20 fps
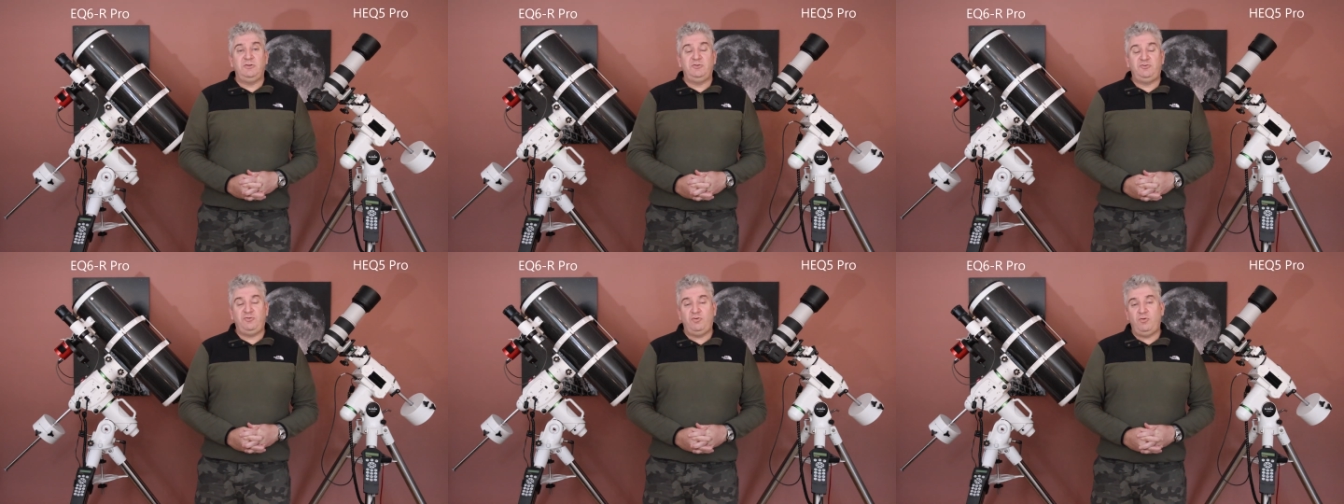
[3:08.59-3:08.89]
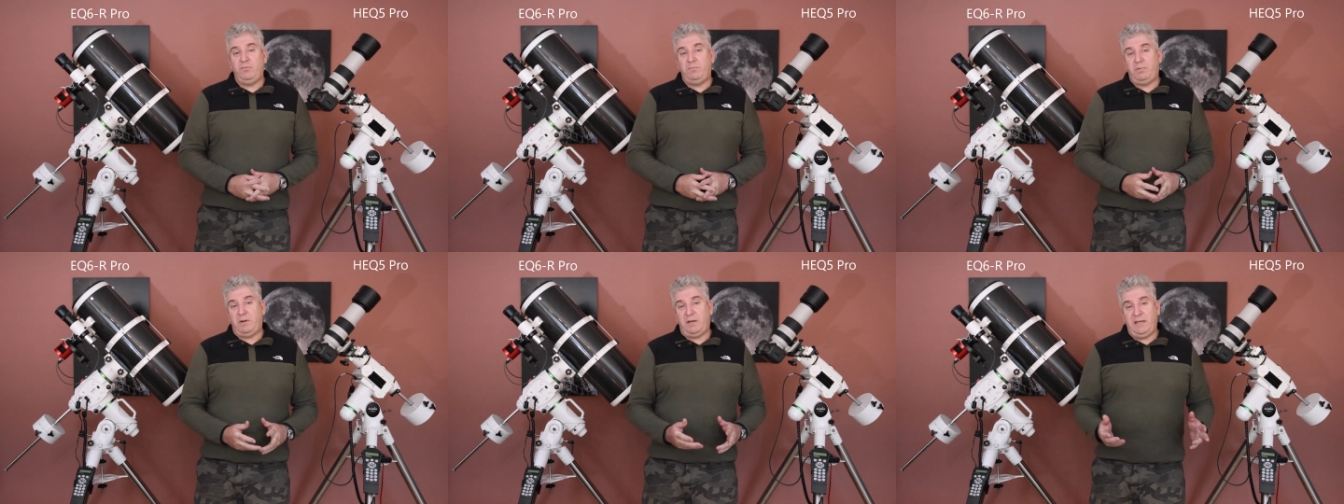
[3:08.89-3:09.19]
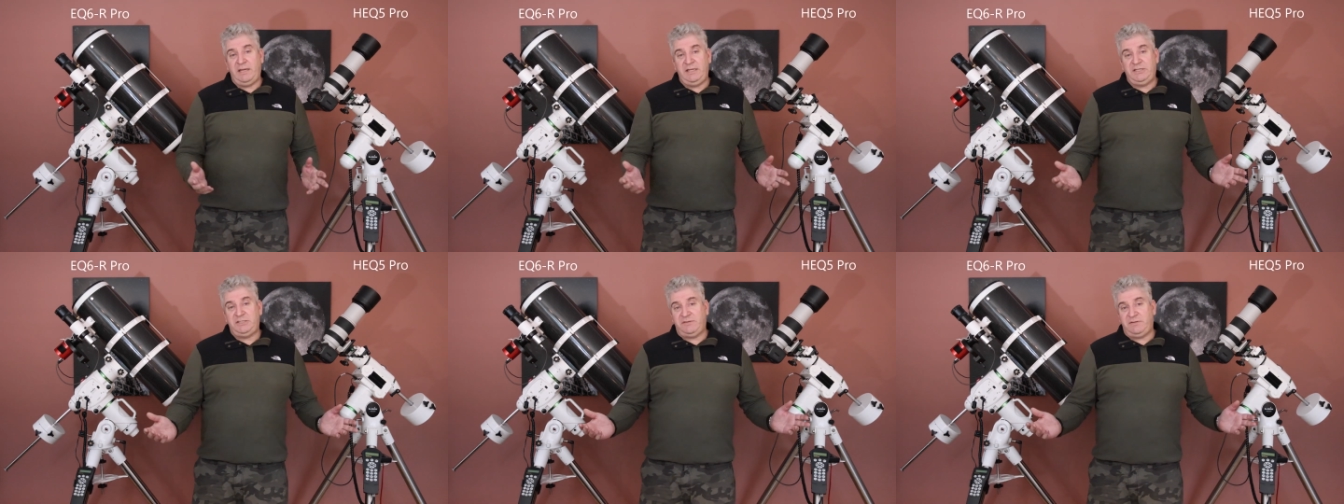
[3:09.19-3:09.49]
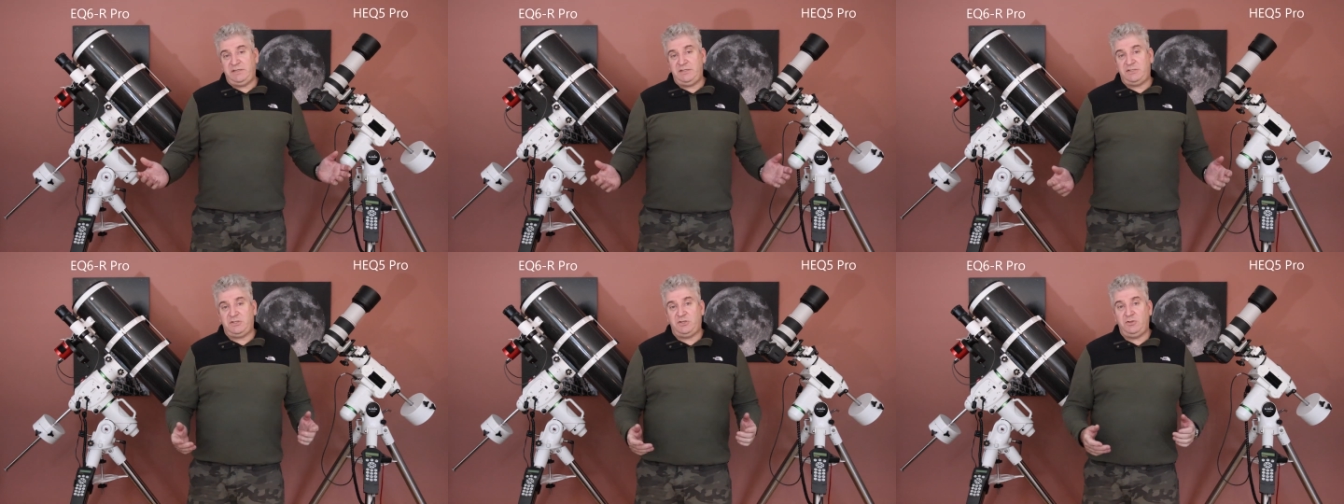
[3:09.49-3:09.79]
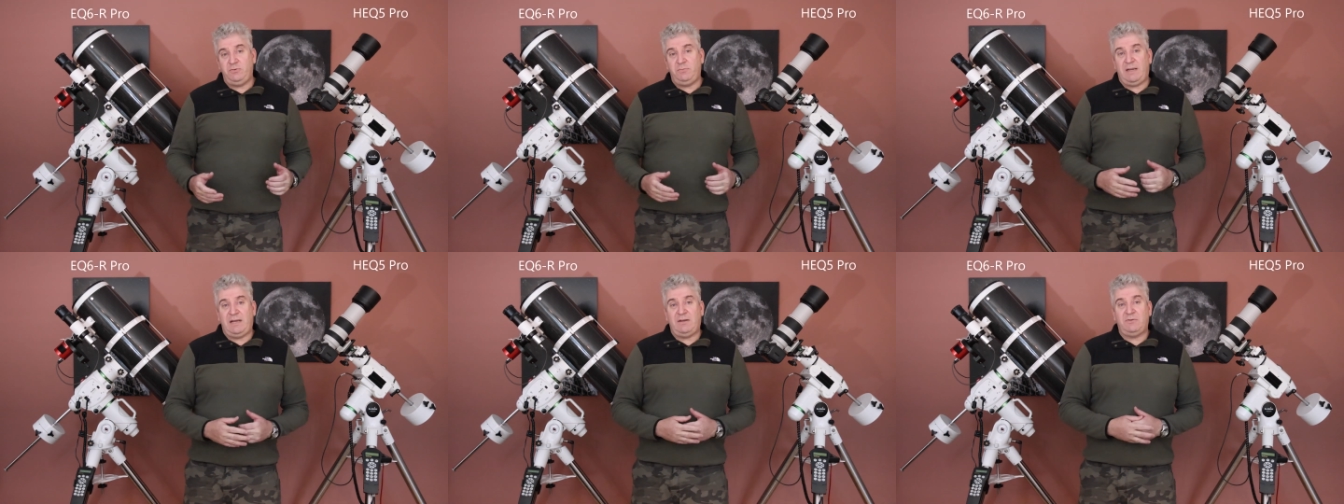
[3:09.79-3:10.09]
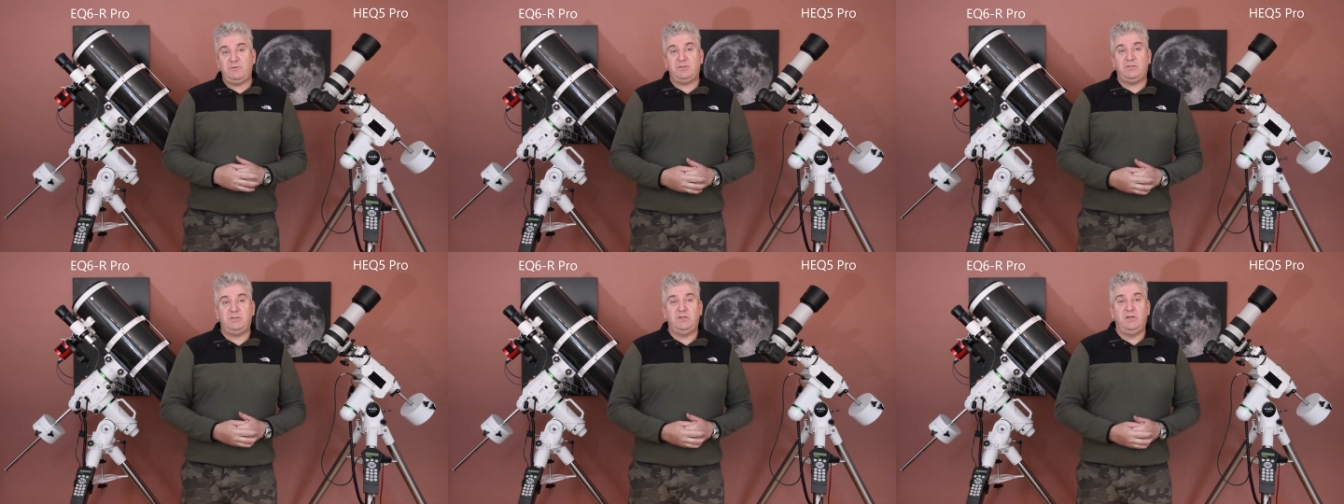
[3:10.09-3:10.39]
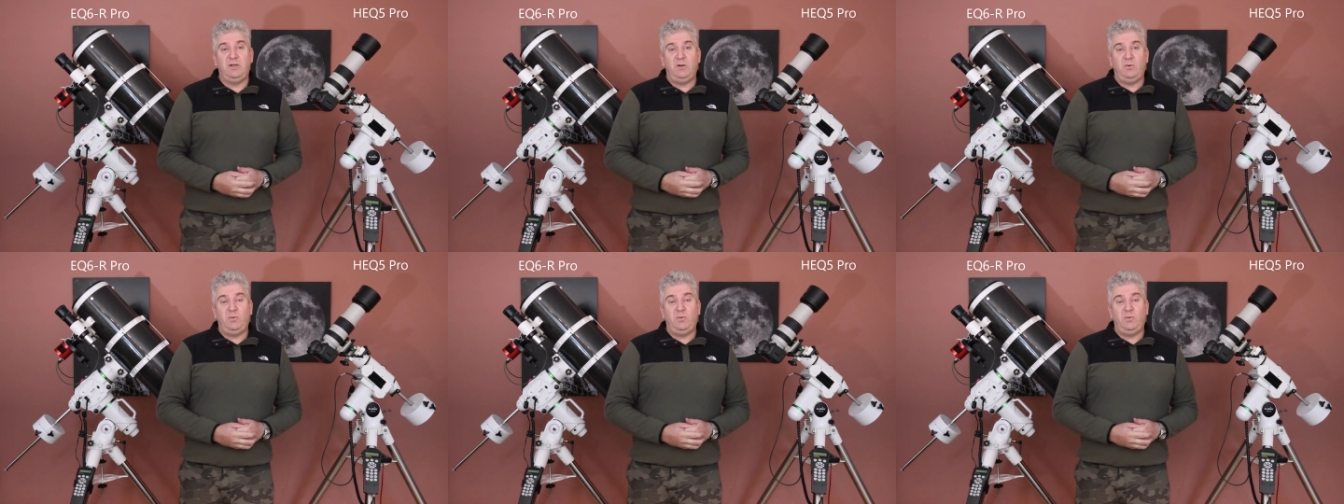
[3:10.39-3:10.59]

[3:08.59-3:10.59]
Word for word: drawn by each of these two mounts